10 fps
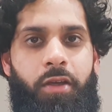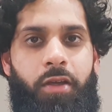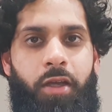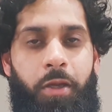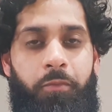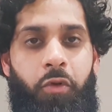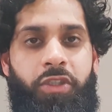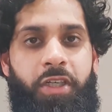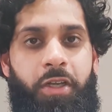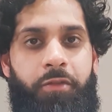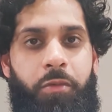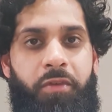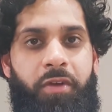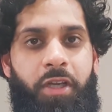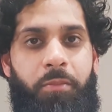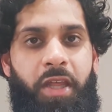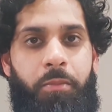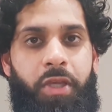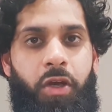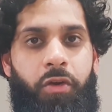I am fortunate enough to be funded by
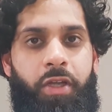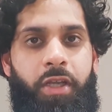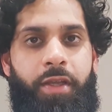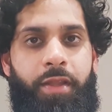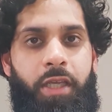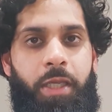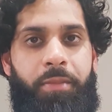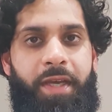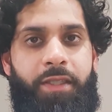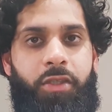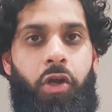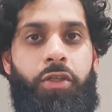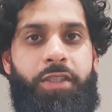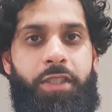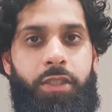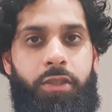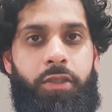the BRE and the EPSRC.